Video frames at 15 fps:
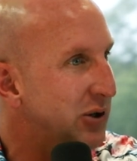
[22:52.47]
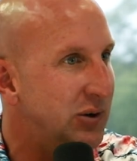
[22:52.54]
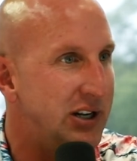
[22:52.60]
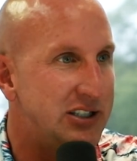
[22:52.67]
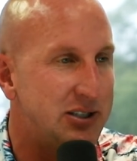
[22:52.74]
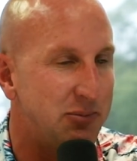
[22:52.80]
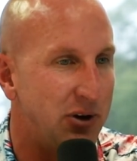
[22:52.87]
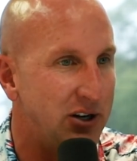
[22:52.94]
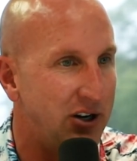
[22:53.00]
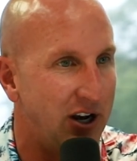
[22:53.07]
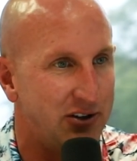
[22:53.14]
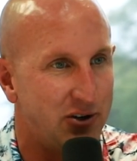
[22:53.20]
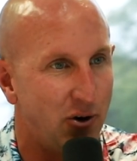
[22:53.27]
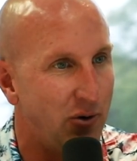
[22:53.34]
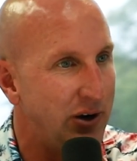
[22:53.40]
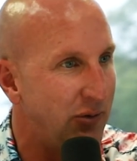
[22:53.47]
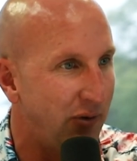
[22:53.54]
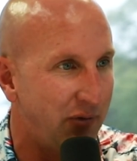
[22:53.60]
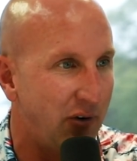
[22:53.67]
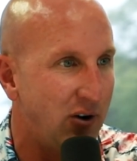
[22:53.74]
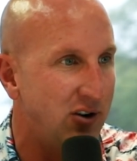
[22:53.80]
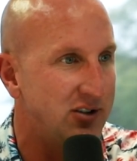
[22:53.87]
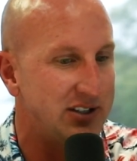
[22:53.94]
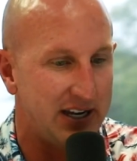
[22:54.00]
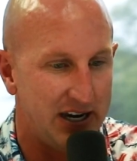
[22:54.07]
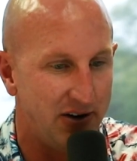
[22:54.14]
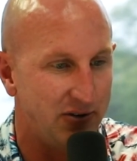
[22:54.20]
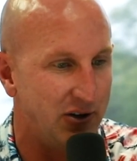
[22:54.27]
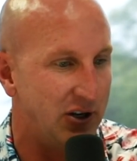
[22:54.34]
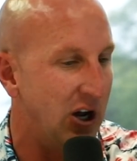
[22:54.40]
You need some attorney referrals?
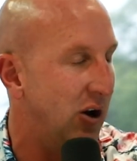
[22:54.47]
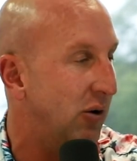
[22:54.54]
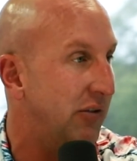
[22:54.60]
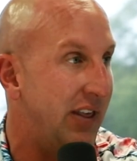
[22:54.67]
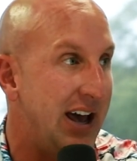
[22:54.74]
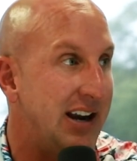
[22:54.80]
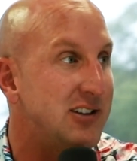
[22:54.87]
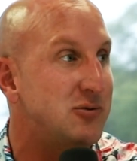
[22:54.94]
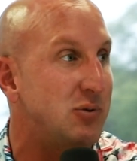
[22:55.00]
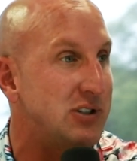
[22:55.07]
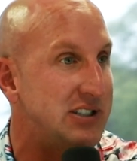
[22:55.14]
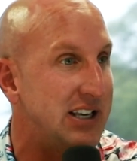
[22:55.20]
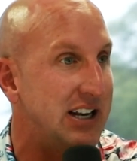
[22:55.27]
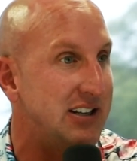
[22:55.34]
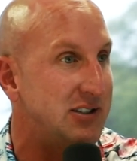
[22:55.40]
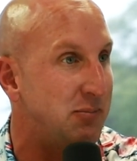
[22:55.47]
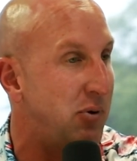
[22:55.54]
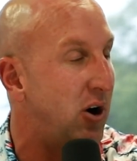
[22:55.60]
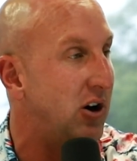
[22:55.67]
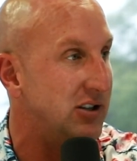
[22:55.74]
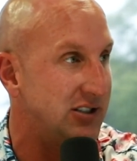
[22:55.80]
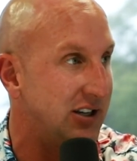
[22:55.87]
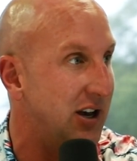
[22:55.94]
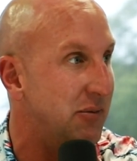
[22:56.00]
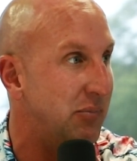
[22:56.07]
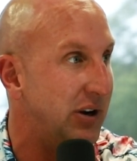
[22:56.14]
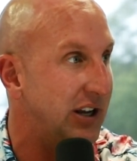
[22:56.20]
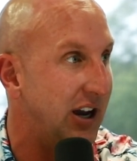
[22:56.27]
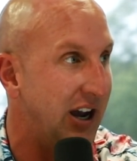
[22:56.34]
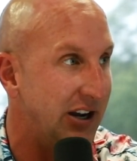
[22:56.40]
Here you go. That is what set us apart as a
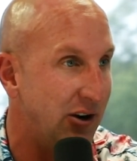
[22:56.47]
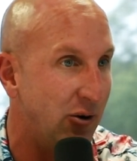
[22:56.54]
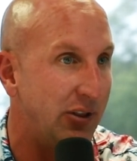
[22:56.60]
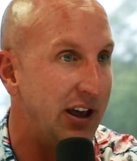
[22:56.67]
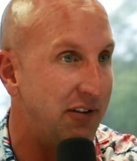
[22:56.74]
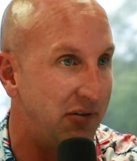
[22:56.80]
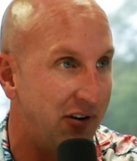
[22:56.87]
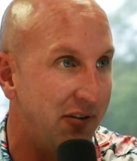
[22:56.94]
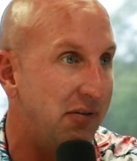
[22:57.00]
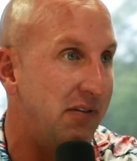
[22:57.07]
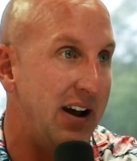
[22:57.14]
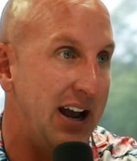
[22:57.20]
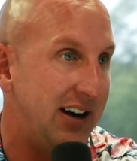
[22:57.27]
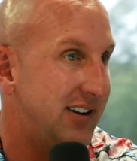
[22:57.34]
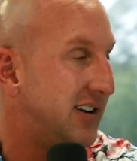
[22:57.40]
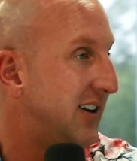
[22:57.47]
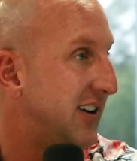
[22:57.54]
company. I know that for a fact.